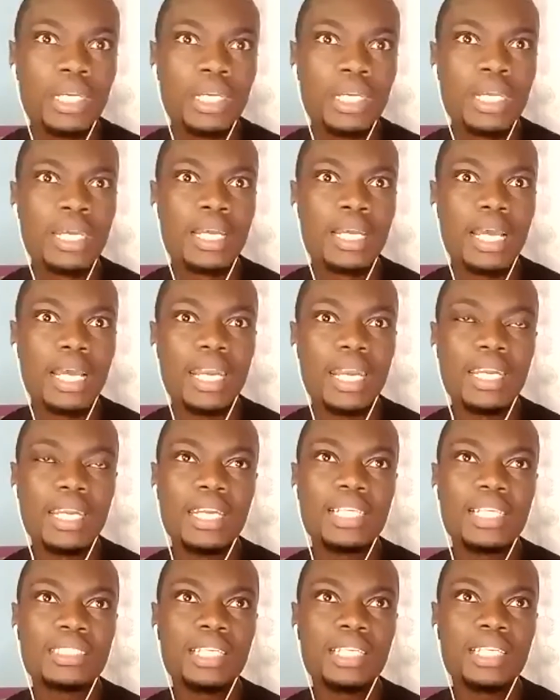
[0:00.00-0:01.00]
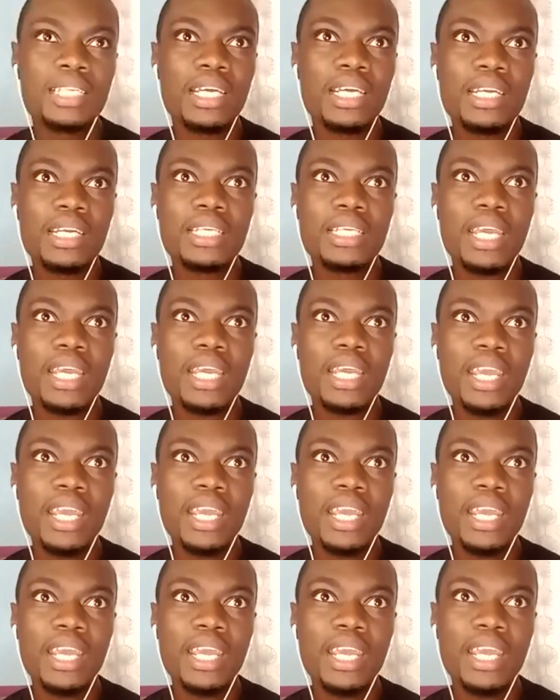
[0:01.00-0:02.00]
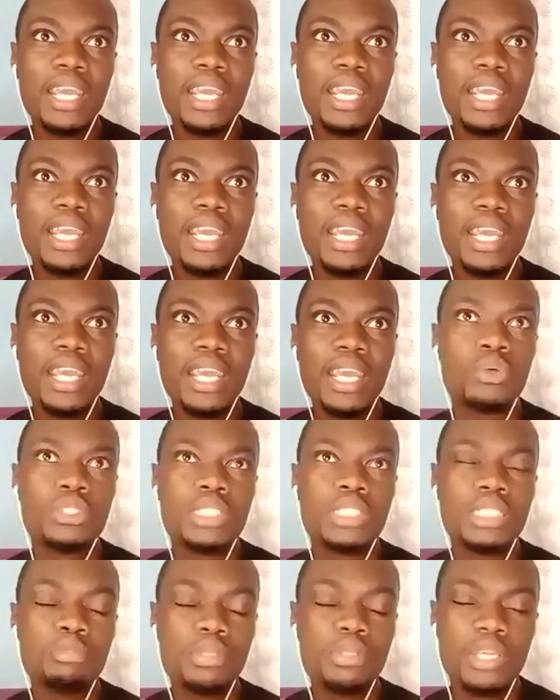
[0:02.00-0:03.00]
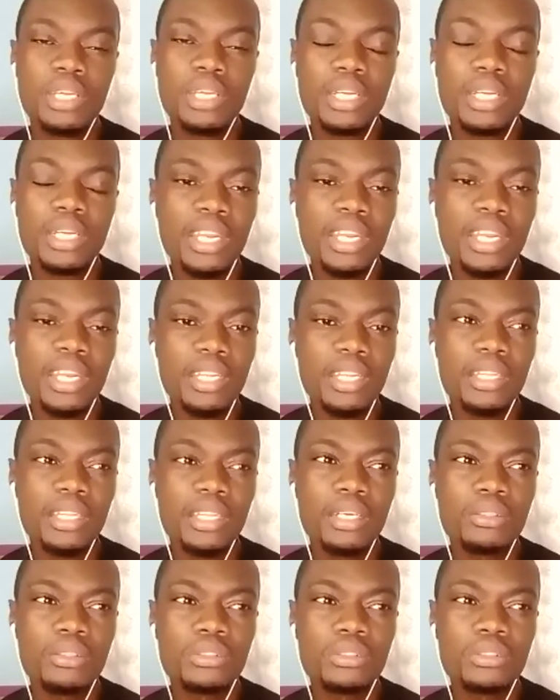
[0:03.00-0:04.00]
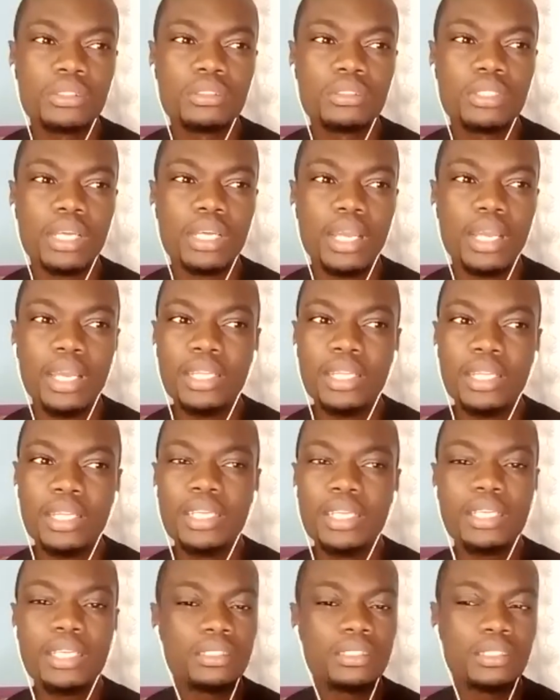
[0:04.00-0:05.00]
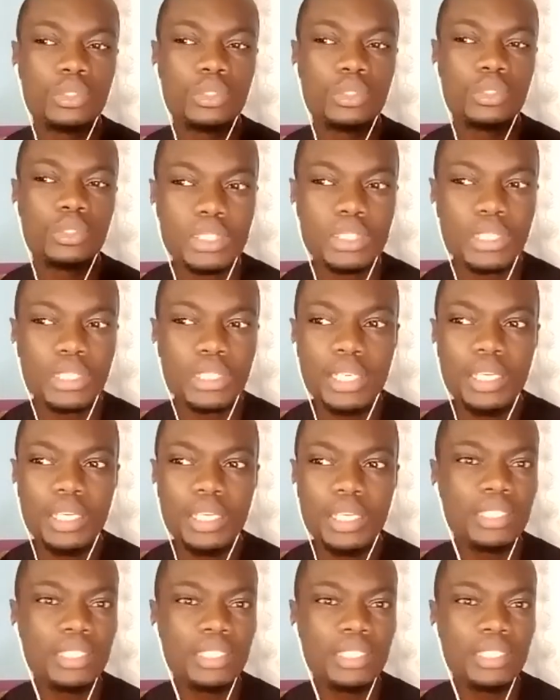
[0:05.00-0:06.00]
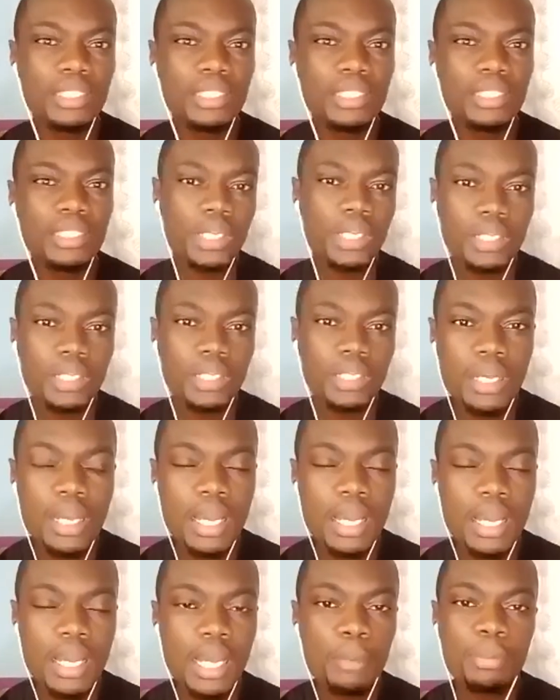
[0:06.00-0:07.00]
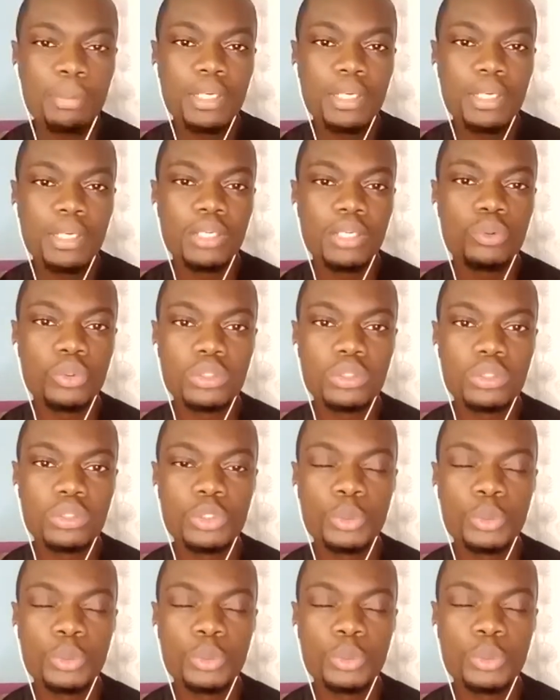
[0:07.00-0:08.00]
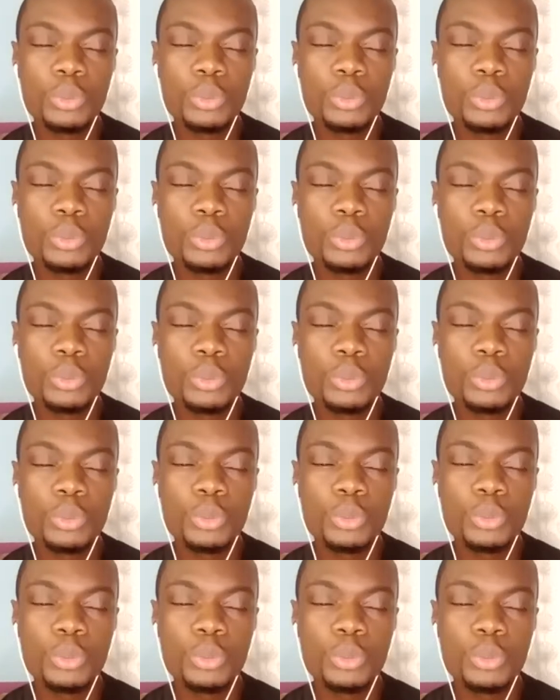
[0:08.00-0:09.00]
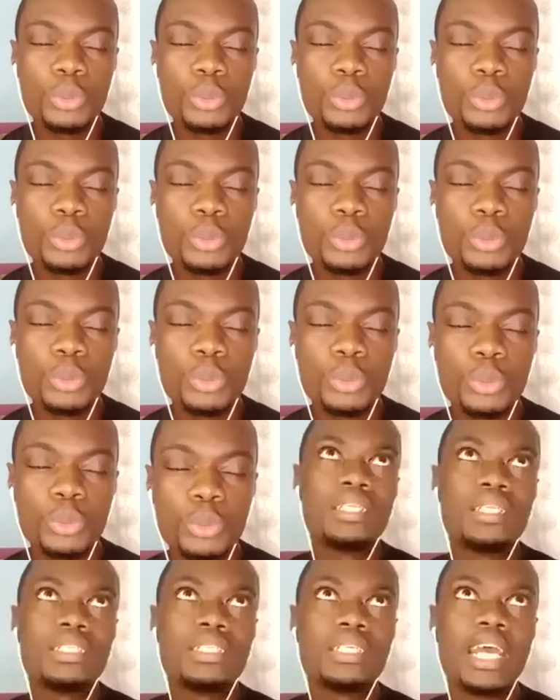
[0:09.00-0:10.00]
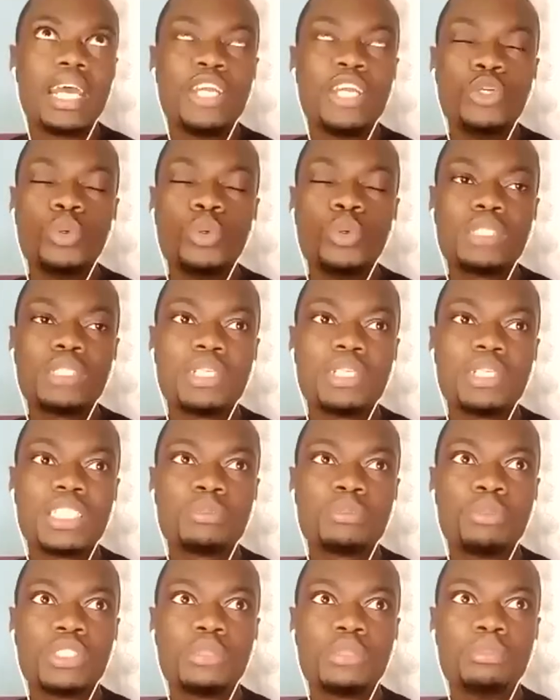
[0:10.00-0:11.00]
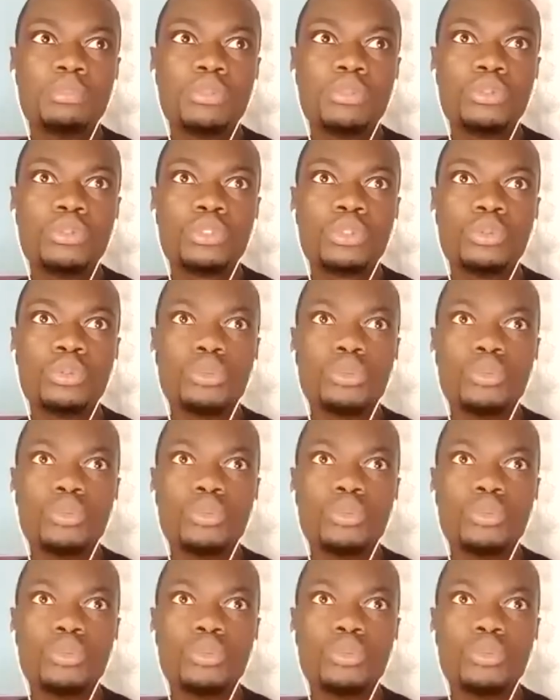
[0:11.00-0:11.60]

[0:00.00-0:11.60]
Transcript: And then aside that, anything, I could just be there, and anything else, any situation, any instance, or any happening could trigger a poem or a story. And I do as much as possible to